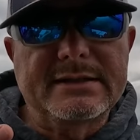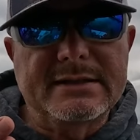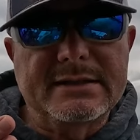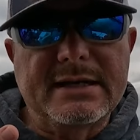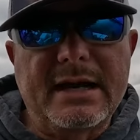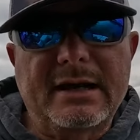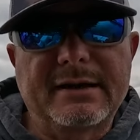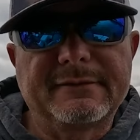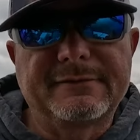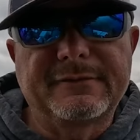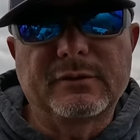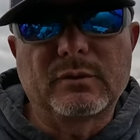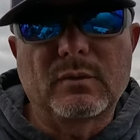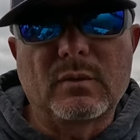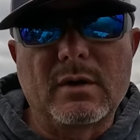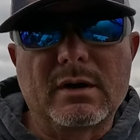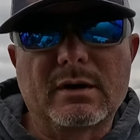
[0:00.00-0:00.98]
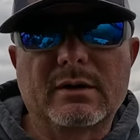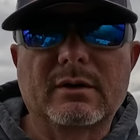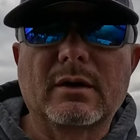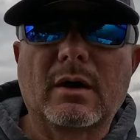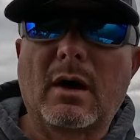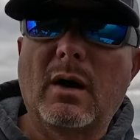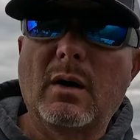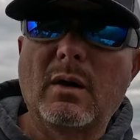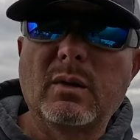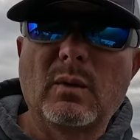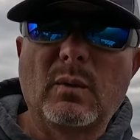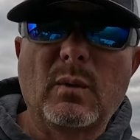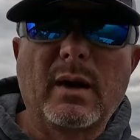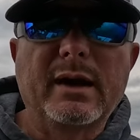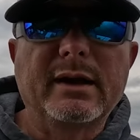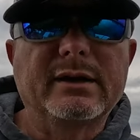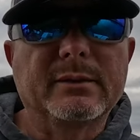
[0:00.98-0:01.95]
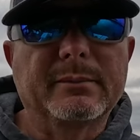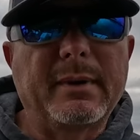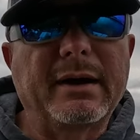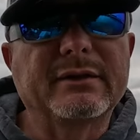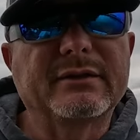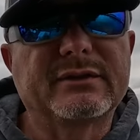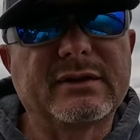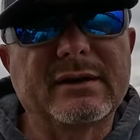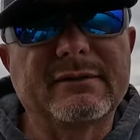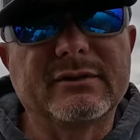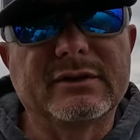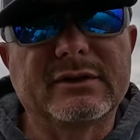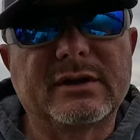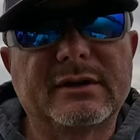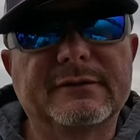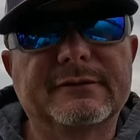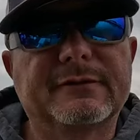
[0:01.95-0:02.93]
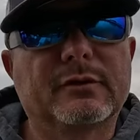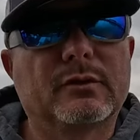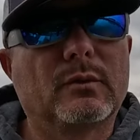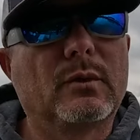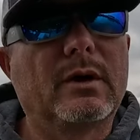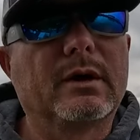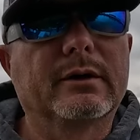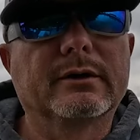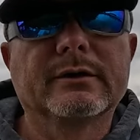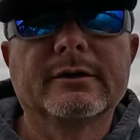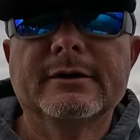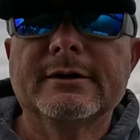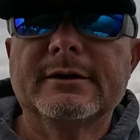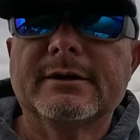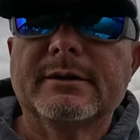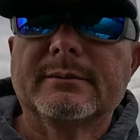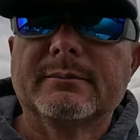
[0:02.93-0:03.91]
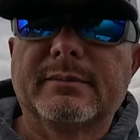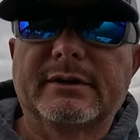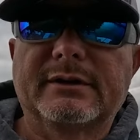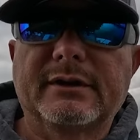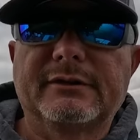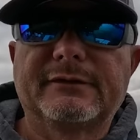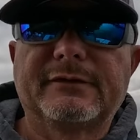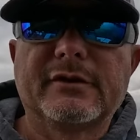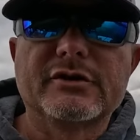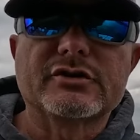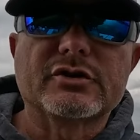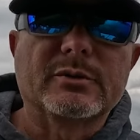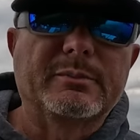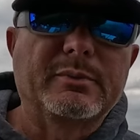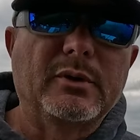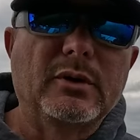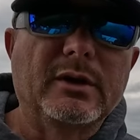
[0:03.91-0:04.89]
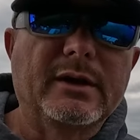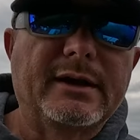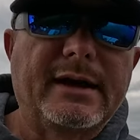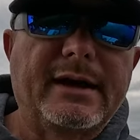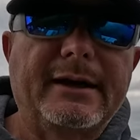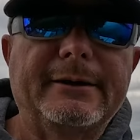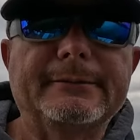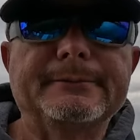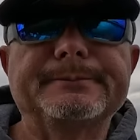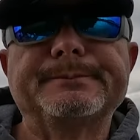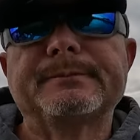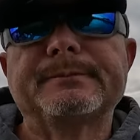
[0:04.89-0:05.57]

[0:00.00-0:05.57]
9 foot of water all the way to about 17 foot of water. But these fish are pulling out